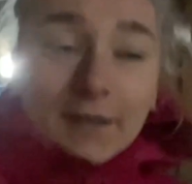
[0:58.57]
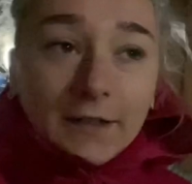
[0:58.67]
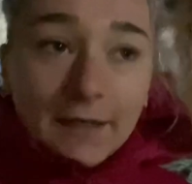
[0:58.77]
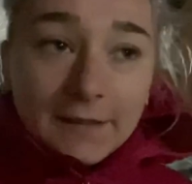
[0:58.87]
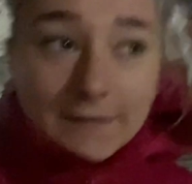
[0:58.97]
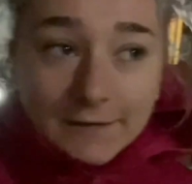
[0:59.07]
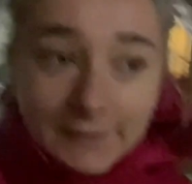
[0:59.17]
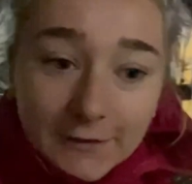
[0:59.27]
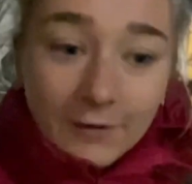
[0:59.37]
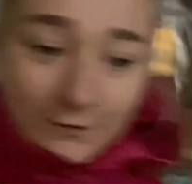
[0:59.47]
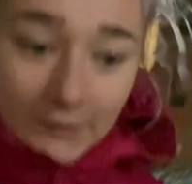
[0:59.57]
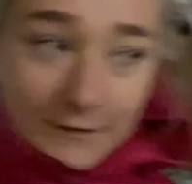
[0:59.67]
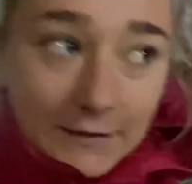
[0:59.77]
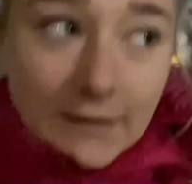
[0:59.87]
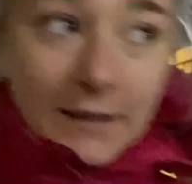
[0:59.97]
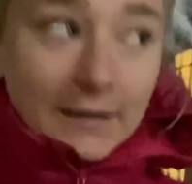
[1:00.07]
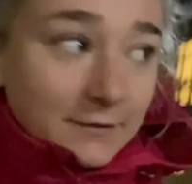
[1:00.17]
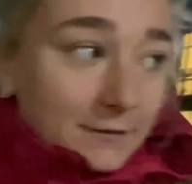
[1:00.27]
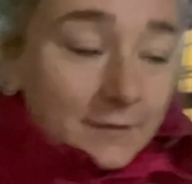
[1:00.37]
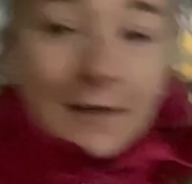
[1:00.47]
I can start running again,
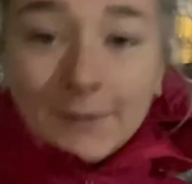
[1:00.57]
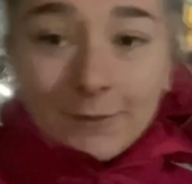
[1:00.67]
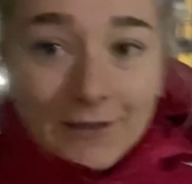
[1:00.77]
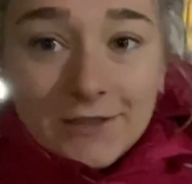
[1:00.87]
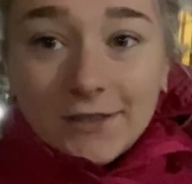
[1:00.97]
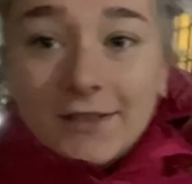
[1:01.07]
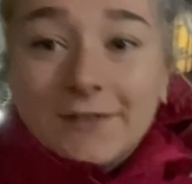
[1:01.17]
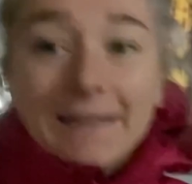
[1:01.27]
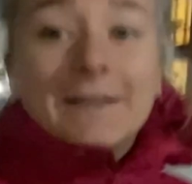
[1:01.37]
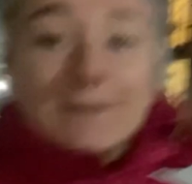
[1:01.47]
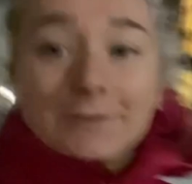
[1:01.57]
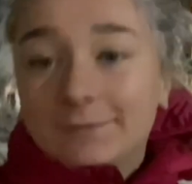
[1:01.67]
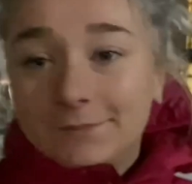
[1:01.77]
which is really cool.